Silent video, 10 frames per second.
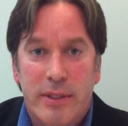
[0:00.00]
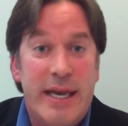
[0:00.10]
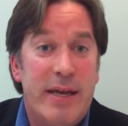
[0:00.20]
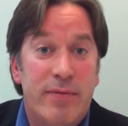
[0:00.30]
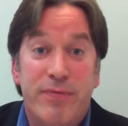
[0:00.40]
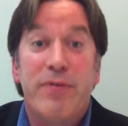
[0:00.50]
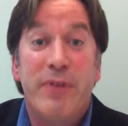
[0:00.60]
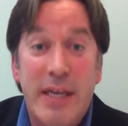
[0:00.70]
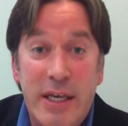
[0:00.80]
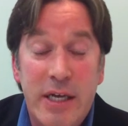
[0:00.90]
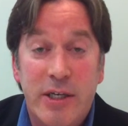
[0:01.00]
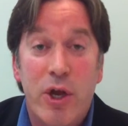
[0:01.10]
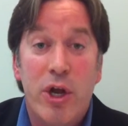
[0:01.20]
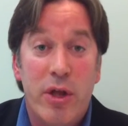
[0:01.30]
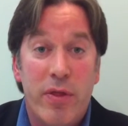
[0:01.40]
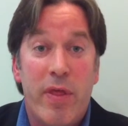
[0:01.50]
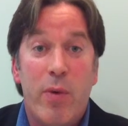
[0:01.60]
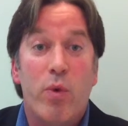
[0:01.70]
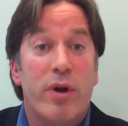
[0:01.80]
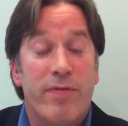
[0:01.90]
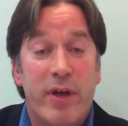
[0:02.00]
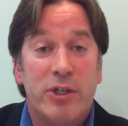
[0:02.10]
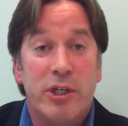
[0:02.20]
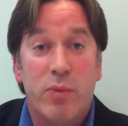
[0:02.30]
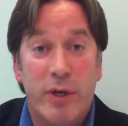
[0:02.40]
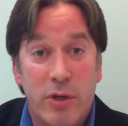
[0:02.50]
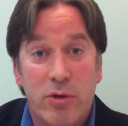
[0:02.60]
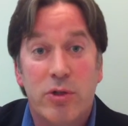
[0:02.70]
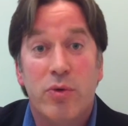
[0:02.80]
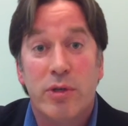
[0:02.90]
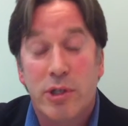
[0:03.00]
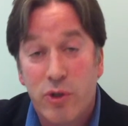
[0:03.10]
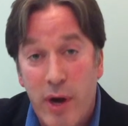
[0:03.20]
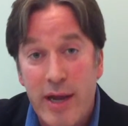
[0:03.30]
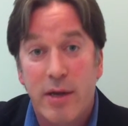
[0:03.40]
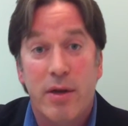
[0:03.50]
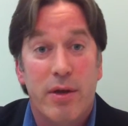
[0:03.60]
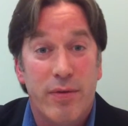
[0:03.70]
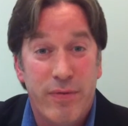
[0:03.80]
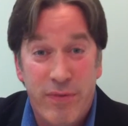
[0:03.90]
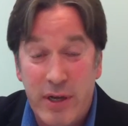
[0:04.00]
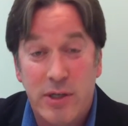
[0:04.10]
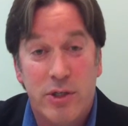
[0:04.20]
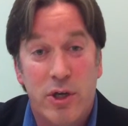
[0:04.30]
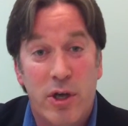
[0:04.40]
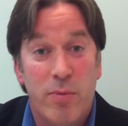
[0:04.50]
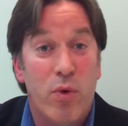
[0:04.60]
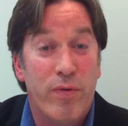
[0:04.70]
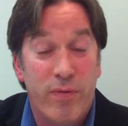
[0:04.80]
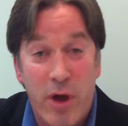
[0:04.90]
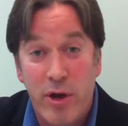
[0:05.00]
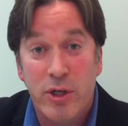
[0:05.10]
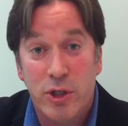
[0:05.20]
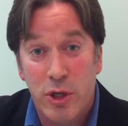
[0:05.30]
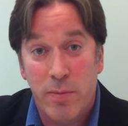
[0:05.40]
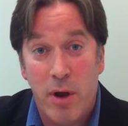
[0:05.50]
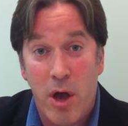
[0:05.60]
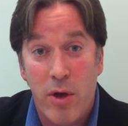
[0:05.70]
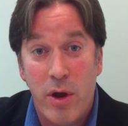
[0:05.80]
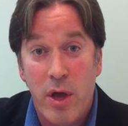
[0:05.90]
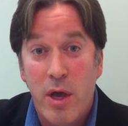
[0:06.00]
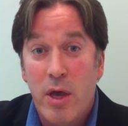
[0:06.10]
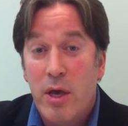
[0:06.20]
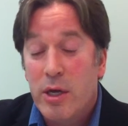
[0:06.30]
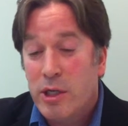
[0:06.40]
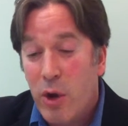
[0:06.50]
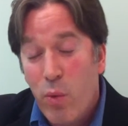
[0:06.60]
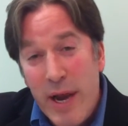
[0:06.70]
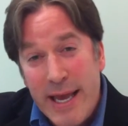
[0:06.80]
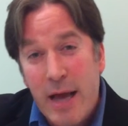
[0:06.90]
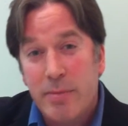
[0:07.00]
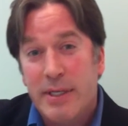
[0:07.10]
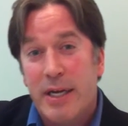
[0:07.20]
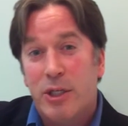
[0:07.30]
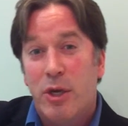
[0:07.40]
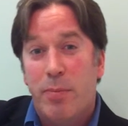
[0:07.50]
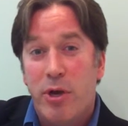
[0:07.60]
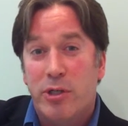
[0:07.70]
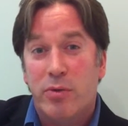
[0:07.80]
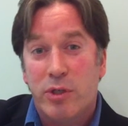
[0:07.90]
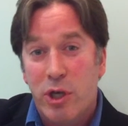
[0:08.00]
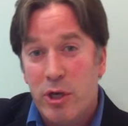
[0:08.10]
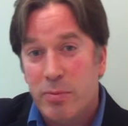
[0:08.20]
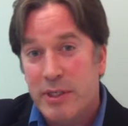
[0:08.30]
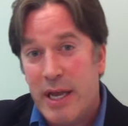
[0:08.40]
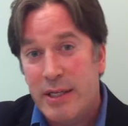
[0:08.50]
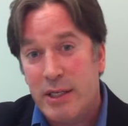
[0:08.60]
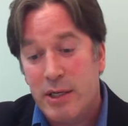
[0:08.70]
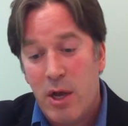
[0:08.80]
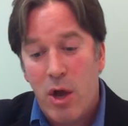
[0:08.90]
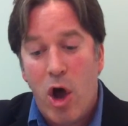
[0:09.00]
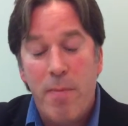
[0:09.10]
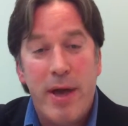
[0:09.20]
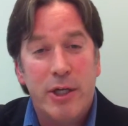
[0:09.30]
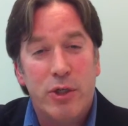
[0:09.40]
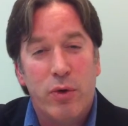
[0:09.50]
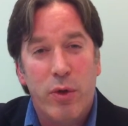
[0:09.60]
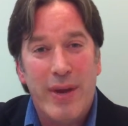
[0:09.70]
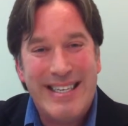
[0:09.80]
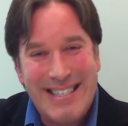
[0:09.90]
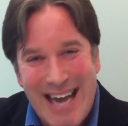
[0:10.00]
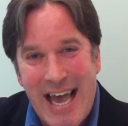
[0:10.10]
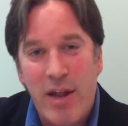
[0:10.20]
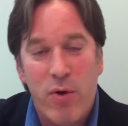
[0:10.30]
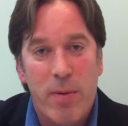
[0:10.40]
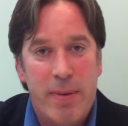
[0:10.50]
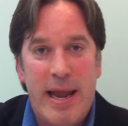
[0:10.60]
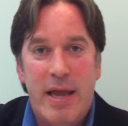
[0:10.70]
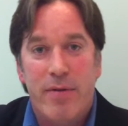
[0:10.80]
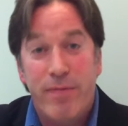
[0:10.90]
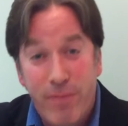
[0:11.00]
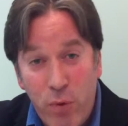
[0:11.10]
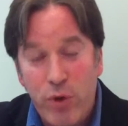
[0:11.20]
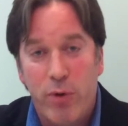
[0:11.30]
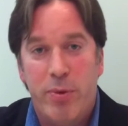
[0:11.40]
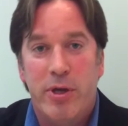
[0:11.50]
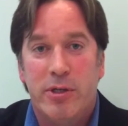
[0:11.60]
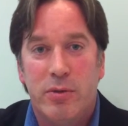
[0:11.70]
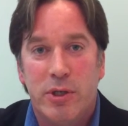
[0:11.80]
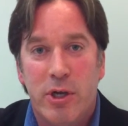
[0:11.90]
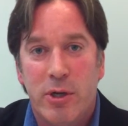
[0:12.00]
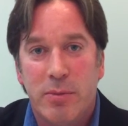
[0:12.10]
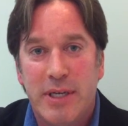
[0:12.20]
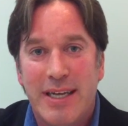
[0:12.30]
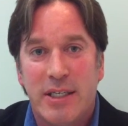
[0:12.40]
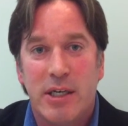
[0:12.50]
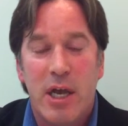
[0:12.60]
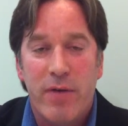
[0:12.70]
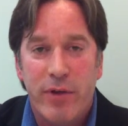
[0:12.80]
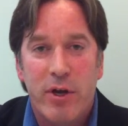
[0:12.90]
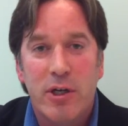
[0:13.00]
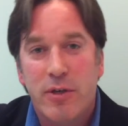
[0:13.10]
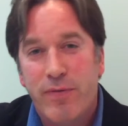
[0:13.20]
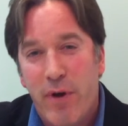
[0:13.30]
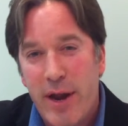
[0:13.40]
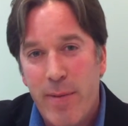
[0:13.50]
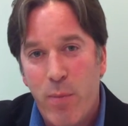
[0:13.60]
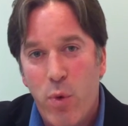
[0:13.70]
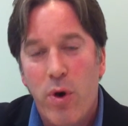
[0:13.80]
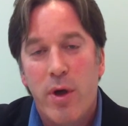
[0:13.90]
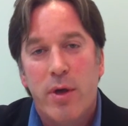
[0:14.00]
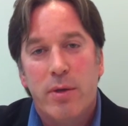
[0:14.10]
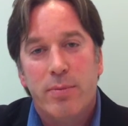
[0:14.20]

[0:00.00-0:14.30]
10, 15 years earlier than they would if they just went on to a straight fixed term or floating term loan. So it really comes down to your personal circumstances. I make sure that we tailor a plan for your personal circumstances. If you'd like to find out more,